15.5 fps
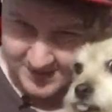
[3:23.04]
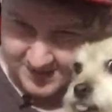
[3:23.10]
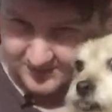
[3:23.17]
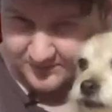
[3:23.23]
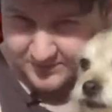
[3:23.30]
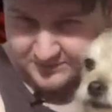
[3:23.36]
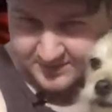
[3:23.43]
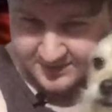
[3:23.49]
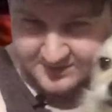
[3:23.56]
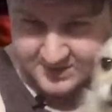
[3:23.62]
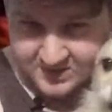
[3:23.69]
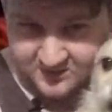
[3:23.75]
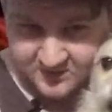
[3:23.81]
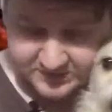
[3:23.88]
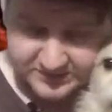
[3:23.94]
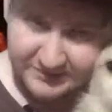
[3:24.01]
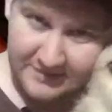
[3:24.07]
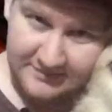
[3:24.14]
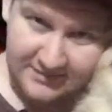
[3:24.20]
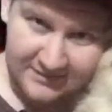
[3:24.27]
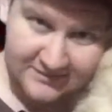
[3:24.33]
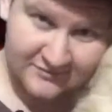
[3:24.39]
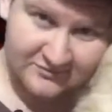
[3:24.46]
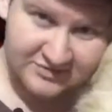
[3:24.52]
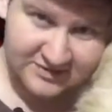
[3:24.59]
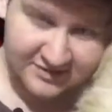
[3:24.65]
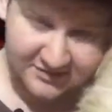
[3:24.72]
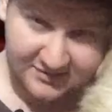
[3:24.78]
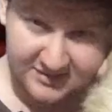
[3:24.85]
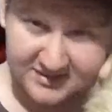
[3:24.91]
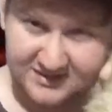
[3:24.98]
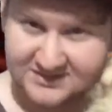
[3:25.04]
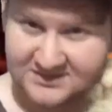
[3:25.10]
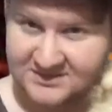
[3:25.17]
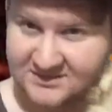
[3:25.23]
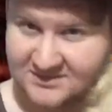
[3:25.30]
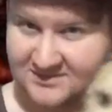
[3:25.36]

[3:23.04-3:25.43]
get one people over with dogs,